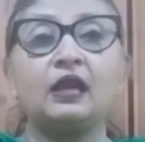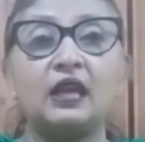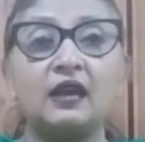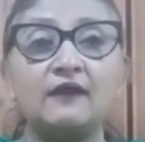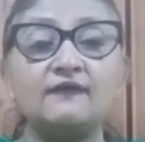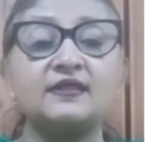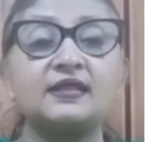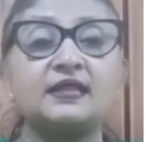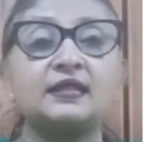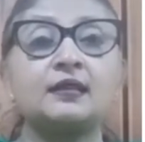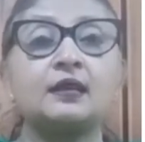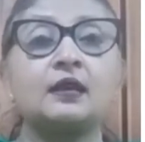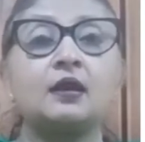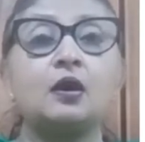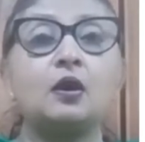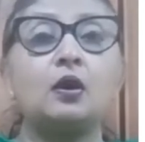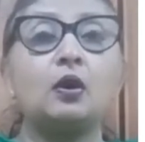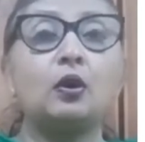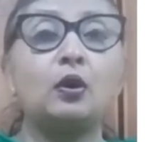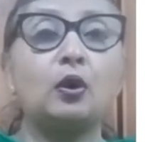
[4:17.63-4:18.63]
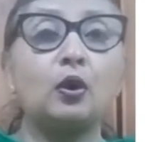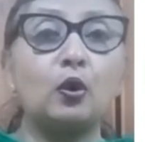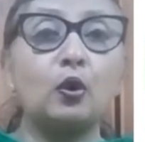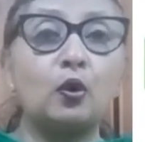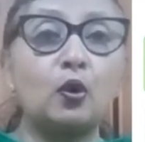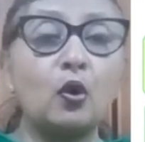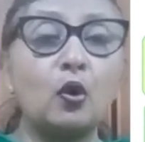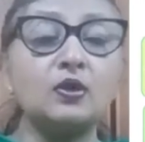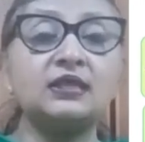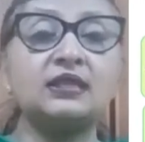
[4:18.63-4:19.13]
gives
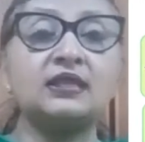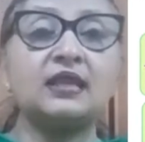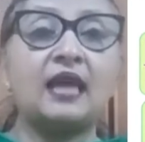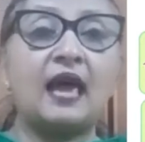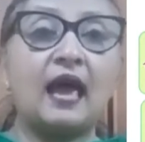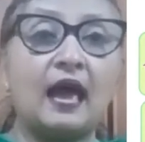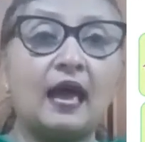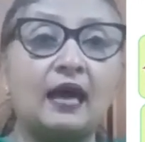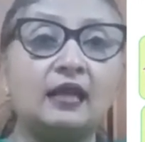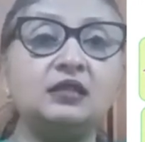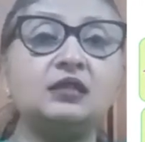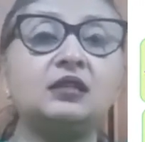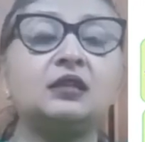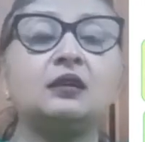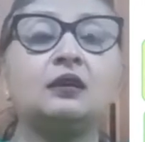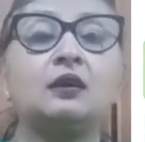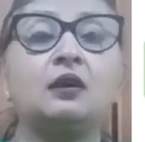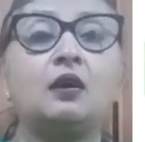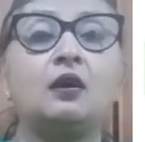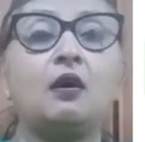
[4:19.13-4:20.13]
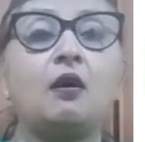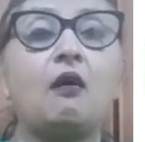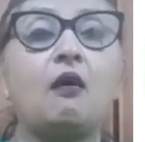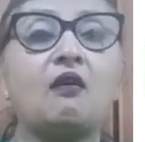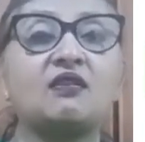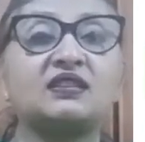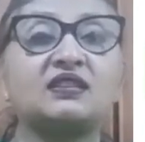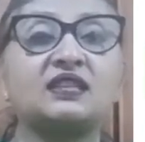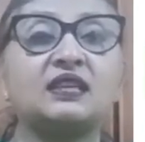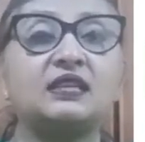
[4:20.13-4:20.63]
glucose and
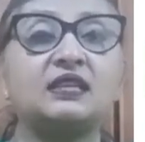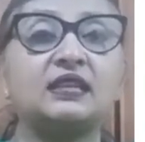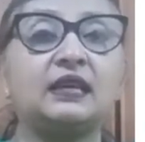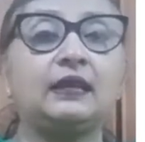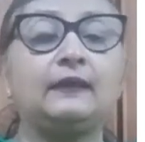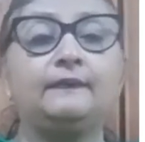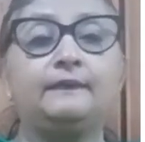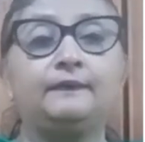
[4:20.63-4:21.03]
oxygen.